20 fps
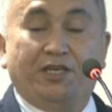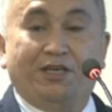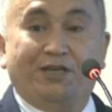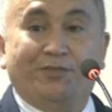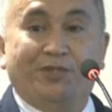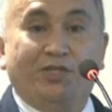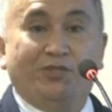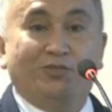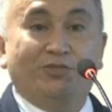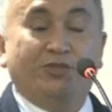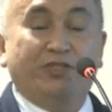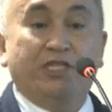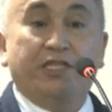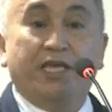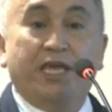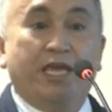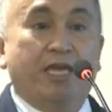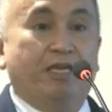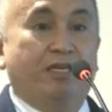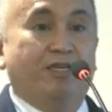I mean, during the
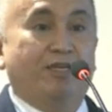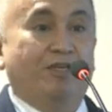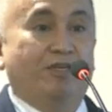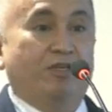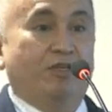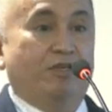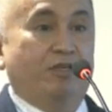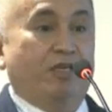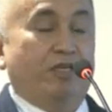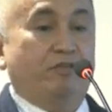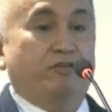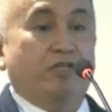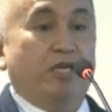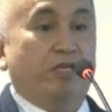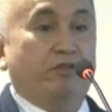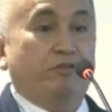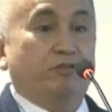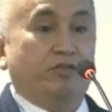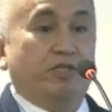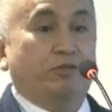day, it's
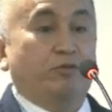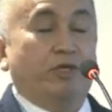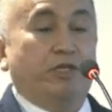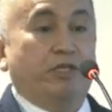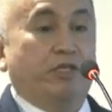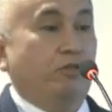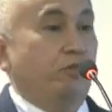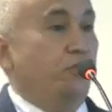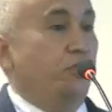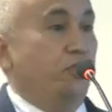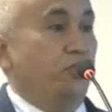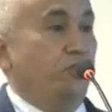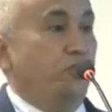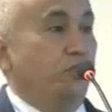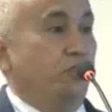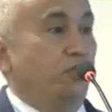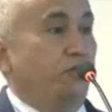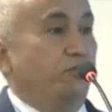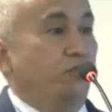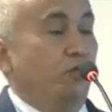under saturated
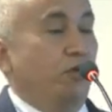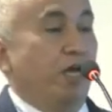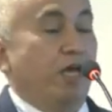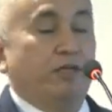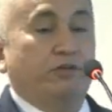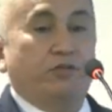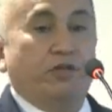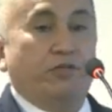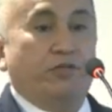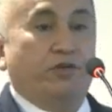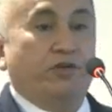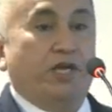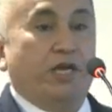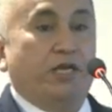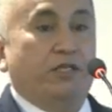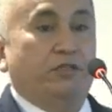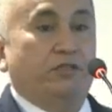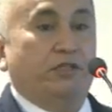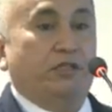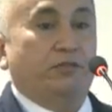condition of 200,
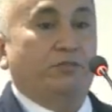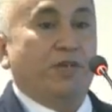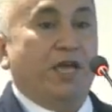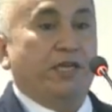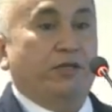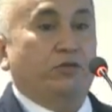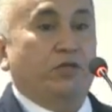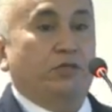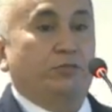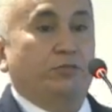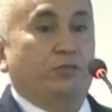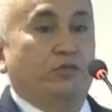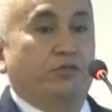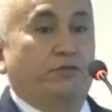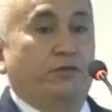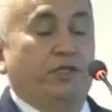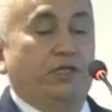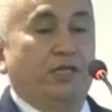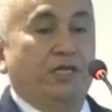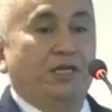300
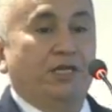microatmosphere,